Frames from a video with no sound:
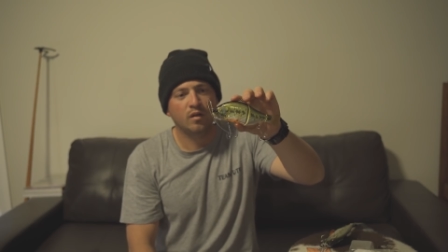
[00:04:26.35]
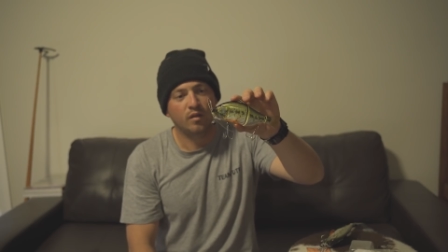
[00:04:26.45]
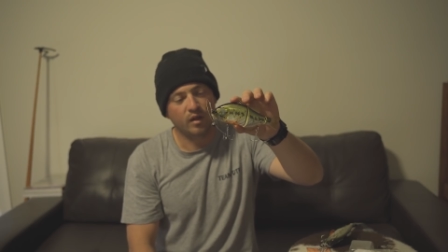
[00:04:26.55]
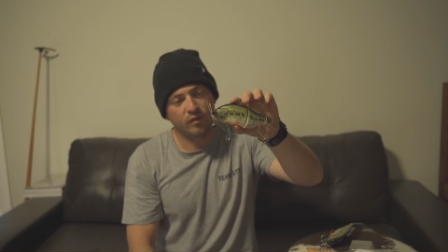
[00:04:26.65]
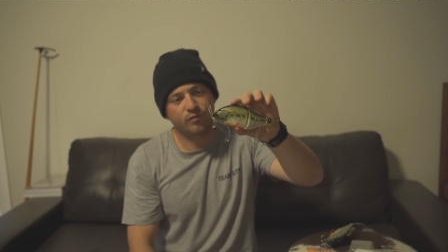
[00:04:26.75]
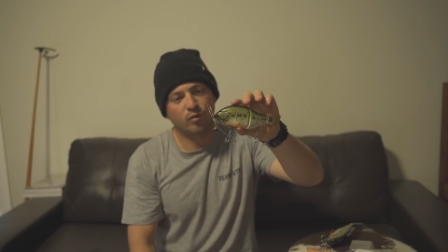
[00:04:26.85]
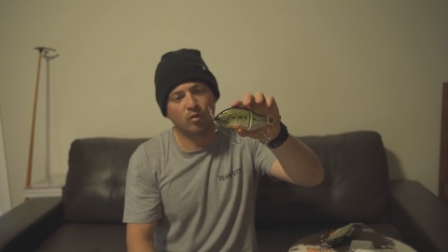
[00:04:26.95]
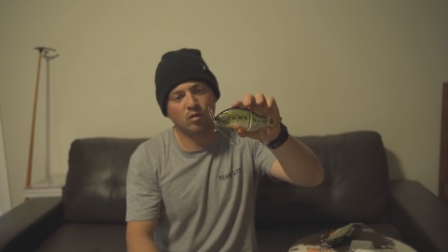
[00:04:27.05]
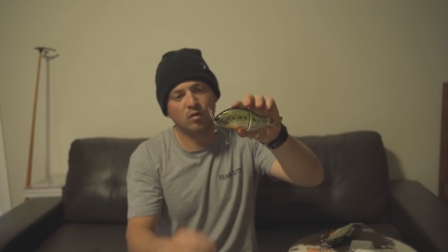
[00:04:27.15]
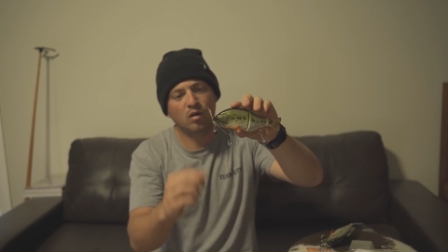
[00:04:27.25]

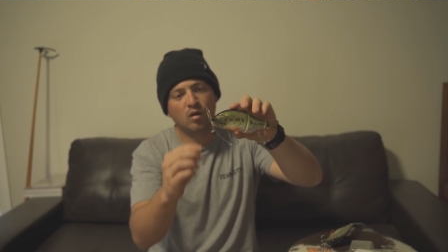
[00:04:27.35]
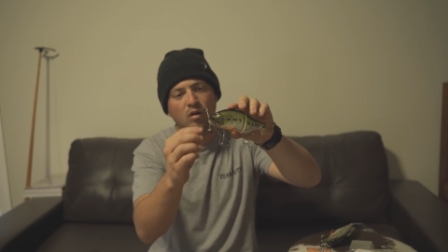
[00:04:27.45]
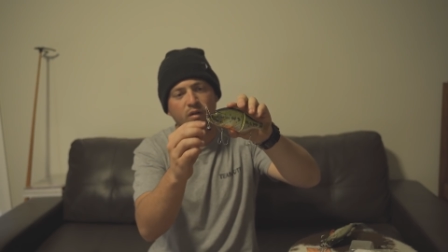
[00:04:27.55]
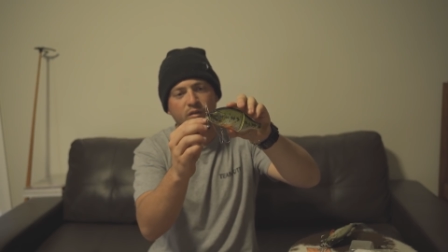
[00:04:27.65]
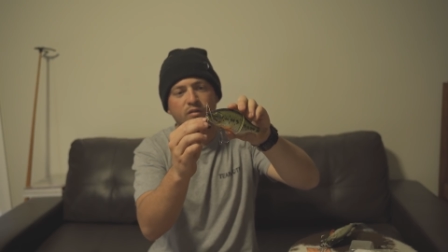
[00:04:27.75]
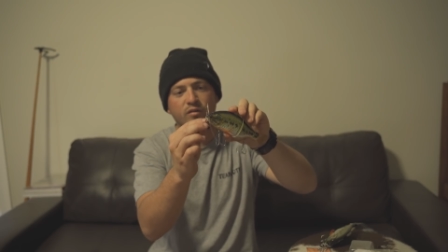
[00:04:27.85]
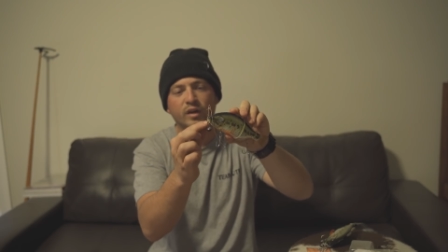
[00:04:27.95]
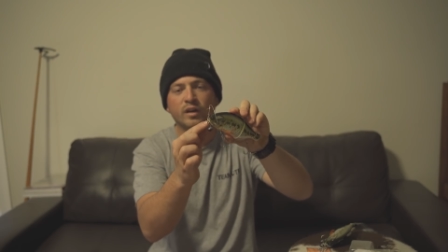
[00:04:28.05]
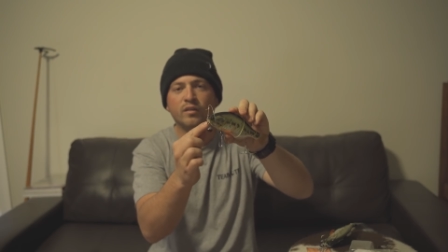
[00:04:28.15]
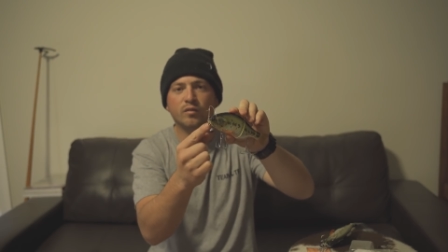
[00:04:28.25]
Therefore, I like the
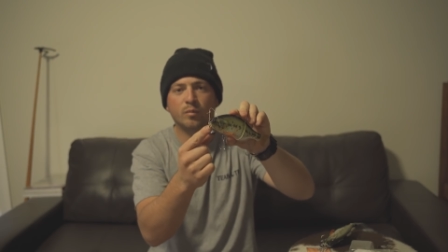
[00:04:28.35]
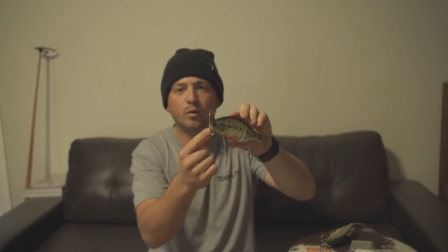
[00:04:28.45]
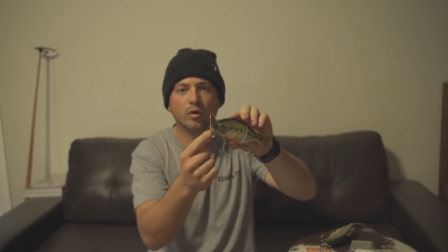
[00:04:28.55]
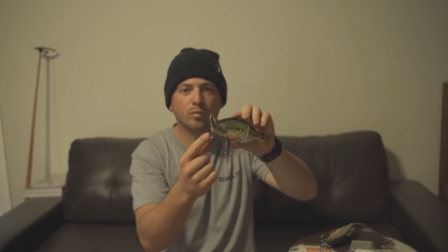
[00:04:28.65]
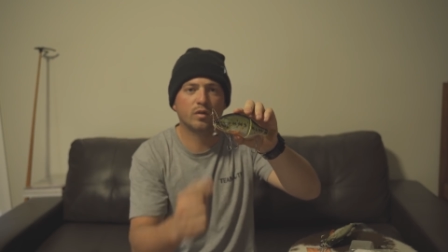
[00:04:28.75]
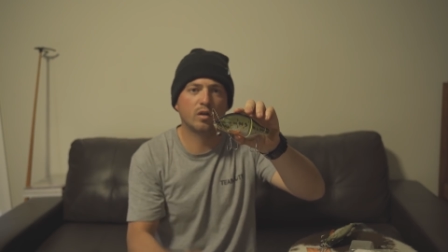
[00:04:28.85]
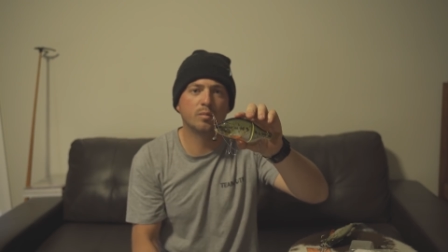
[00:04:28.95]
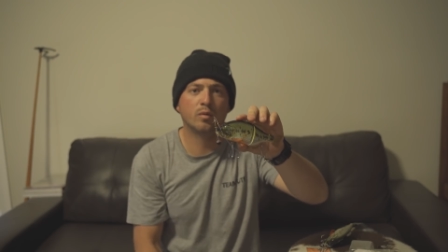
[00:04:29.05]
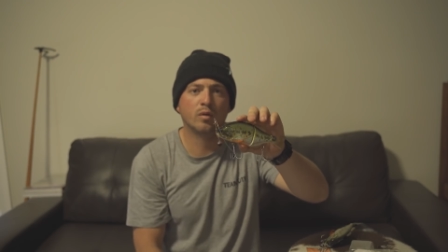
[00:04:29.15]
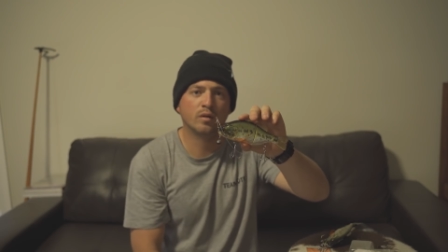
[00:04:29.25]
strength of the bottom toe
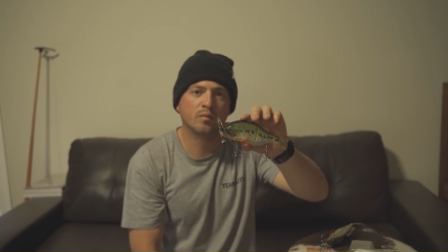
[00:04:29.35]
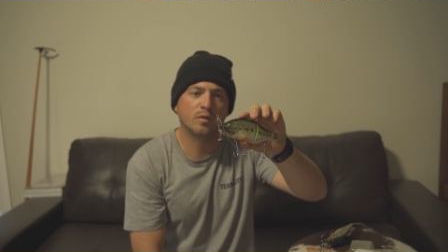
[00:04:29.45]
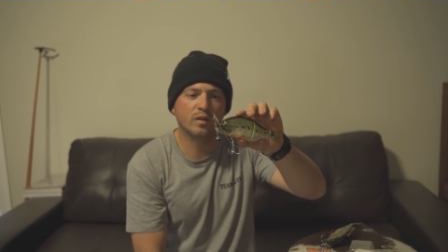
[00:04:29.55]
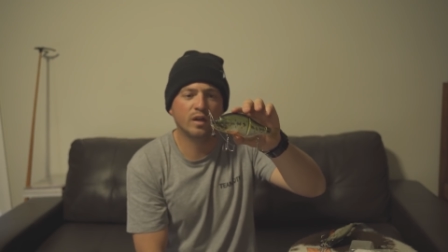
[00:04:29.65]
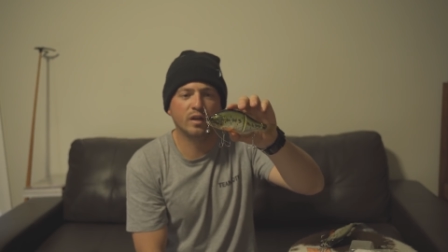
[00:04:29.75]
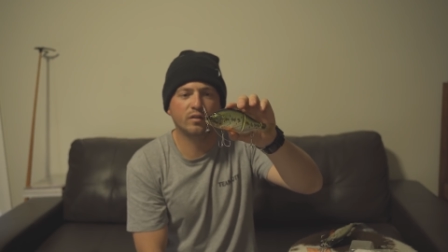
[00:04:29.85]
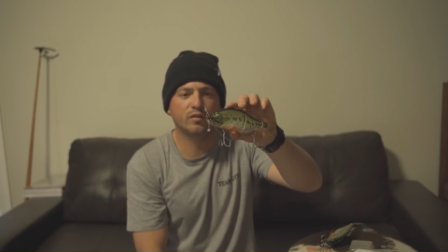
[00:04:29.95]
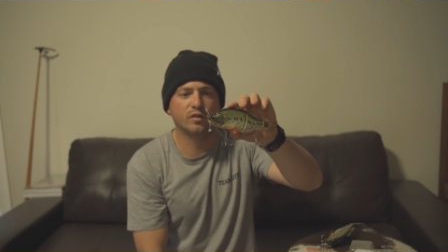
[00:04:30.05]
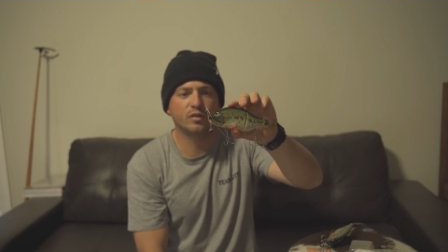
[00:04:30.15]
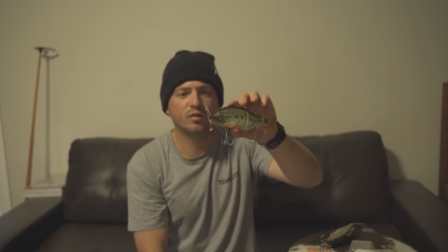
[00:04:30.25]
point. With that
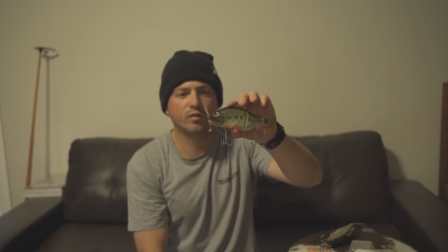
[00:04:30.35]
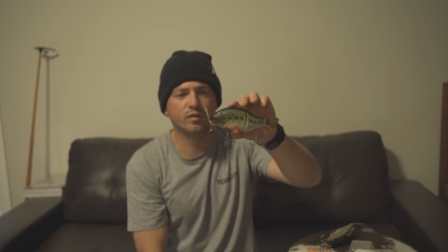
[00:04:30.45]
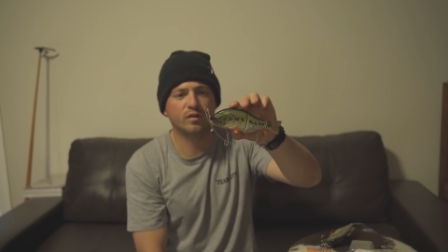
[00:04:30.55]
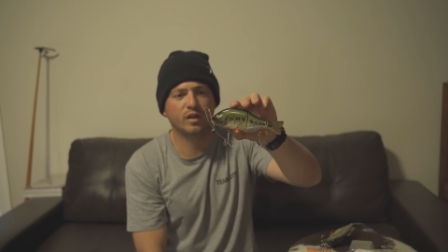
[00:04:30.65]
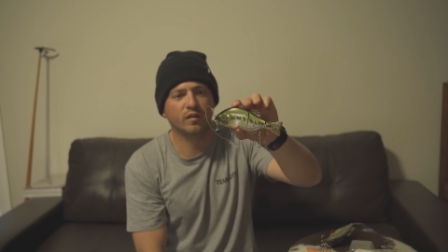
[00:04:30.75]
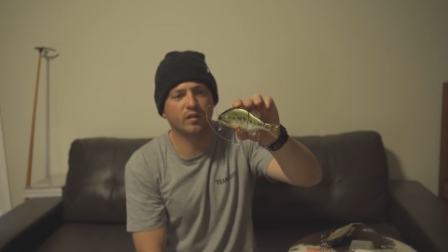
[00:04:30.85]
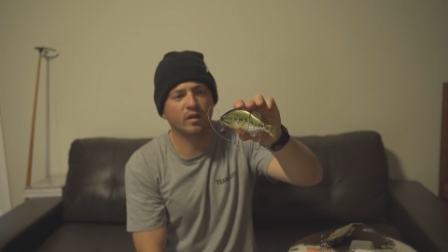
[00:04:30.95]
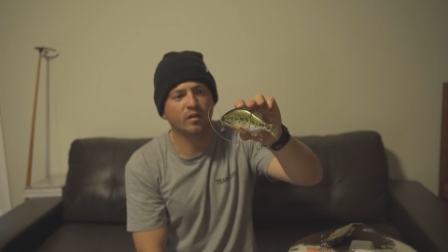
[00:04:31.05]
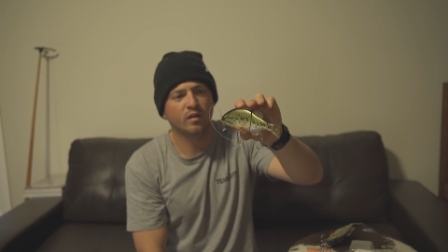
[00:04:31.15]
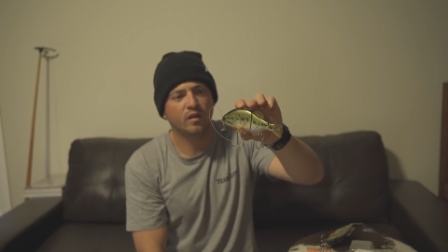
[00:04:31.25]
extra insurance down
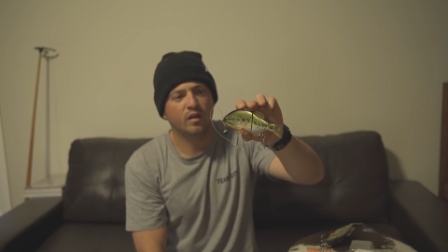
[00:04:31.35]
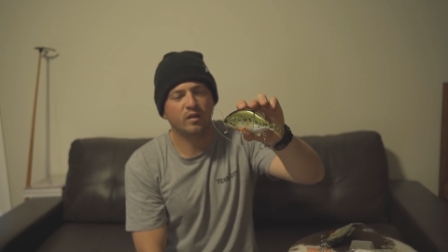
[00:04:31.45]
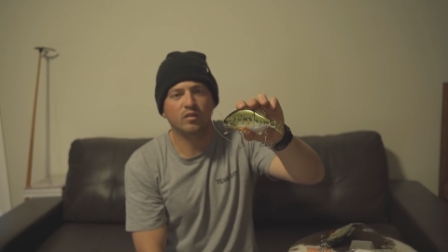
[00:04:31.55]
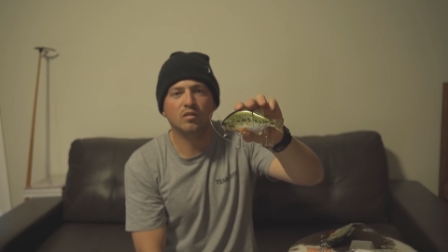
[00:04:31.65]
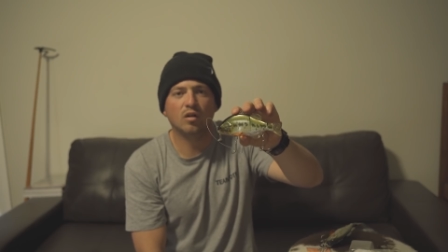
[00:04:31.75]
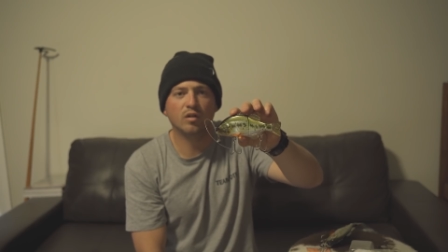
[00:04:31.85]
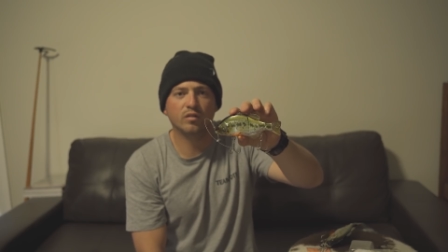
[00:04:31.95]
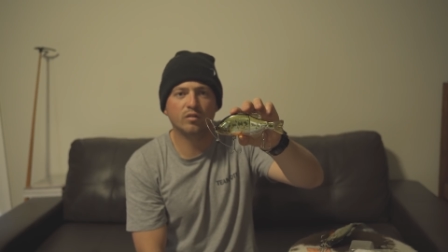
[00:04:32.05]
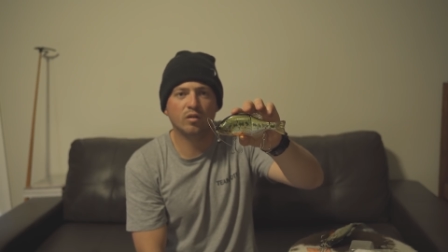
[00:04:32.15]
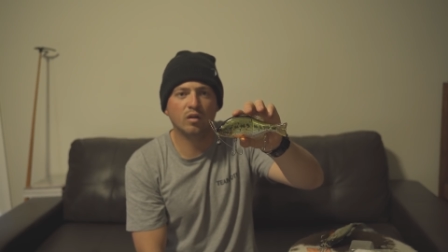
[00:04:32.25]
there, it's a lot
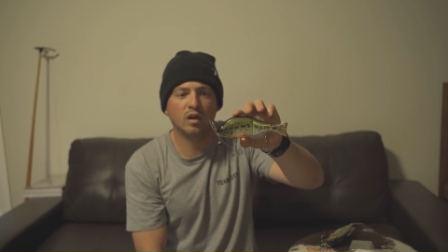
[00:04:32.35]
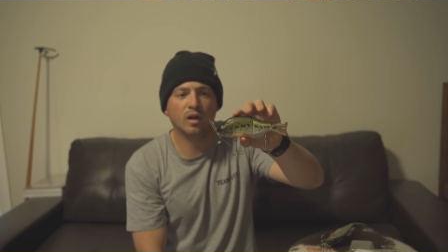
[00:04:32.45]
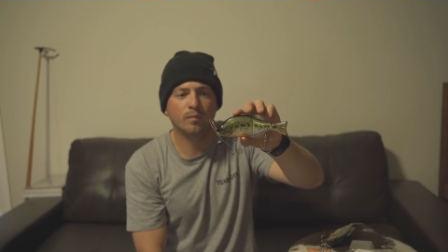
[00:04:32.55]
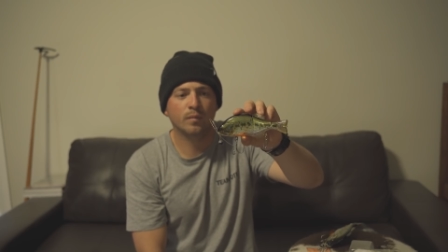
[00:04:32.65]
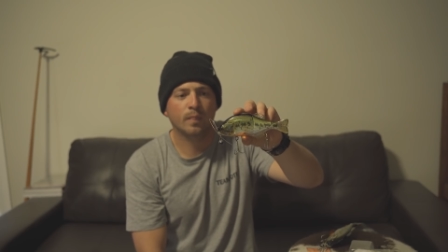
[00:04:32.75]
stronger.